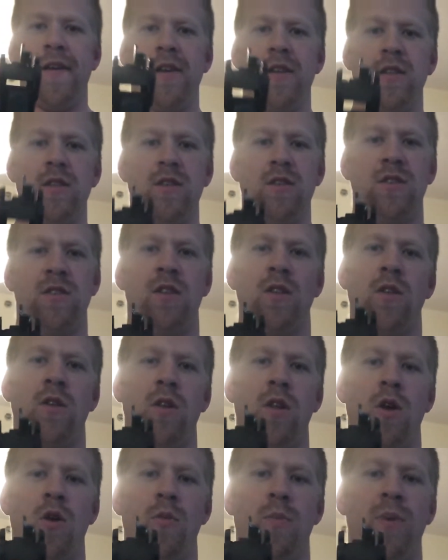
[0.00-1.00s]
There's a little
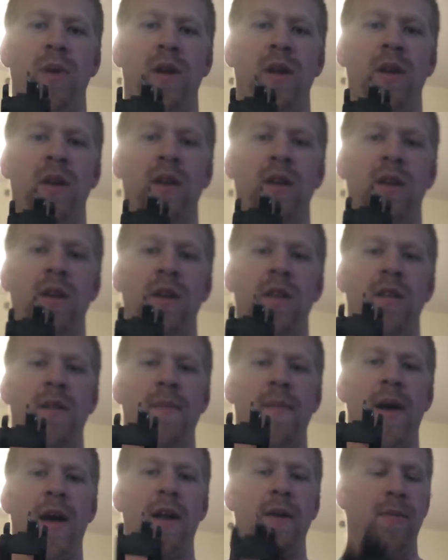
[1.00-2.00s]
opening in the
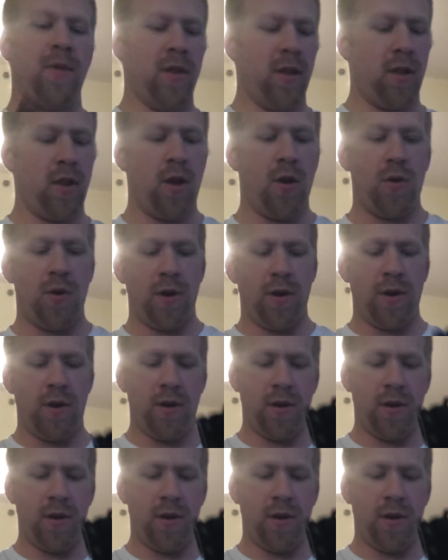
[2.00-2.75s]
bottom of the lower.